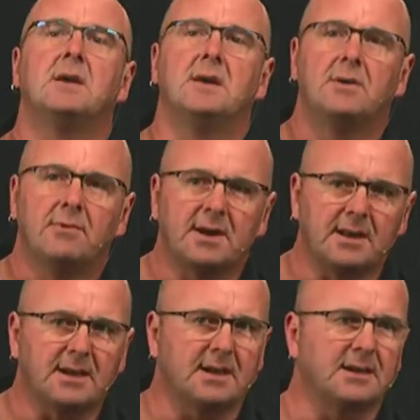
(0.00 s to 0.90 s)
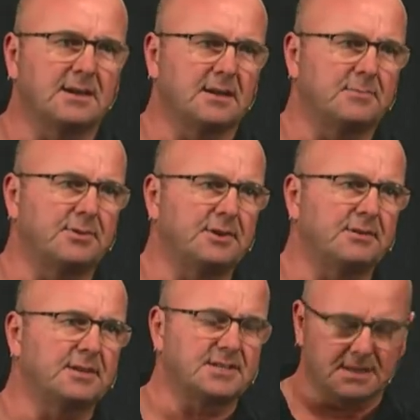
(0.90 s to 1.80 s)
We're going to get a null pointer
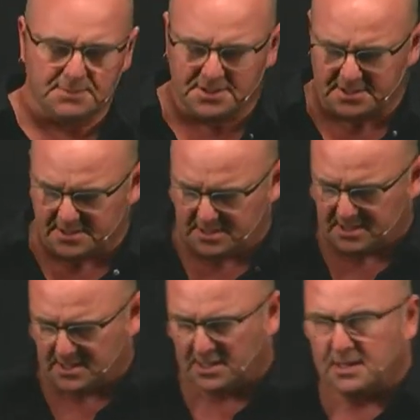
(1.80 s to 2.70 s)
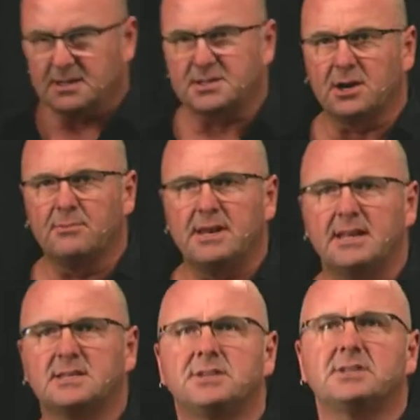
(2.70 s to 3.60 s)
exception. And so we need
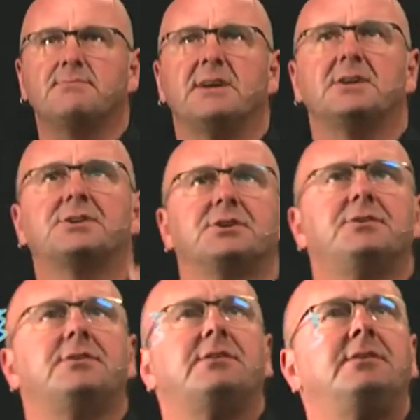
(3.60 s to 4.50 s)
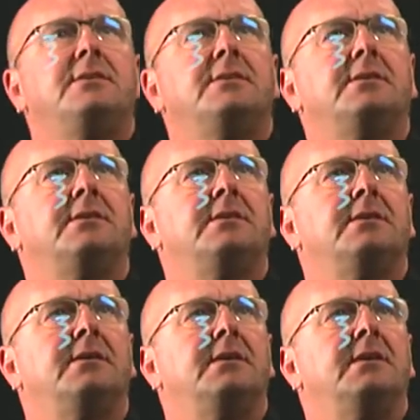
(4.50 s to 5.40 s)
to just make sure
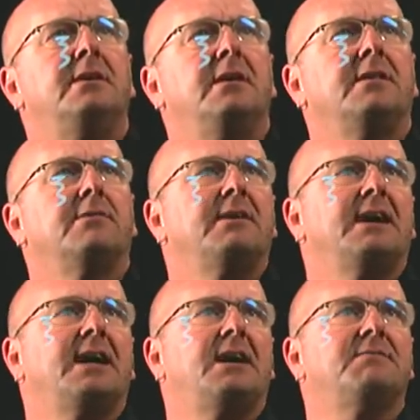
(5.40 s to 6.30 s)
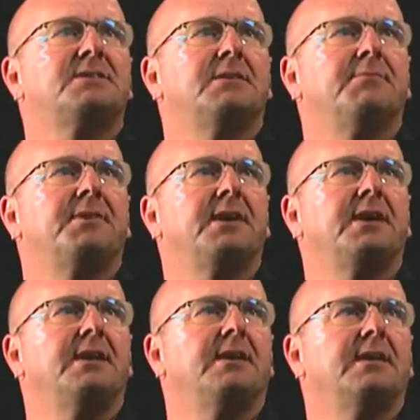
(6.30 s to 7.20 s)
that we have something
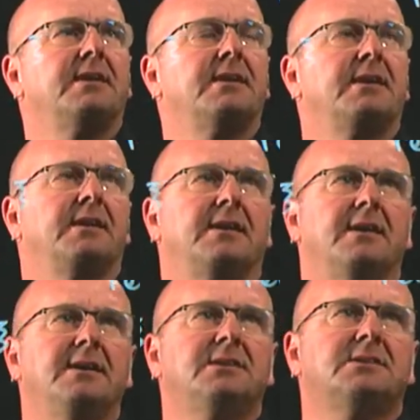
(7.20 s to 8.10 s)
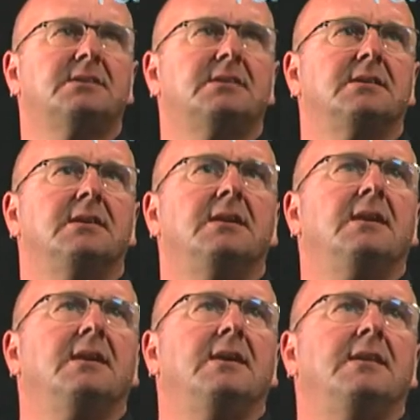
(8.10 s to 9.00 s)
in our, in our list
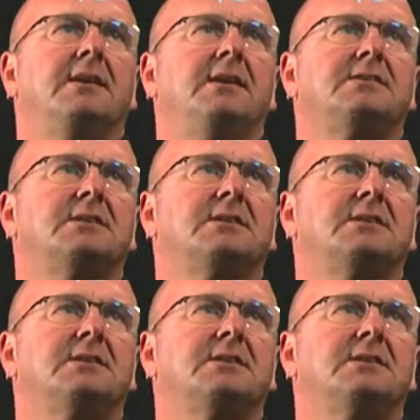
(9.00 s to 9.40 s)
and the easiest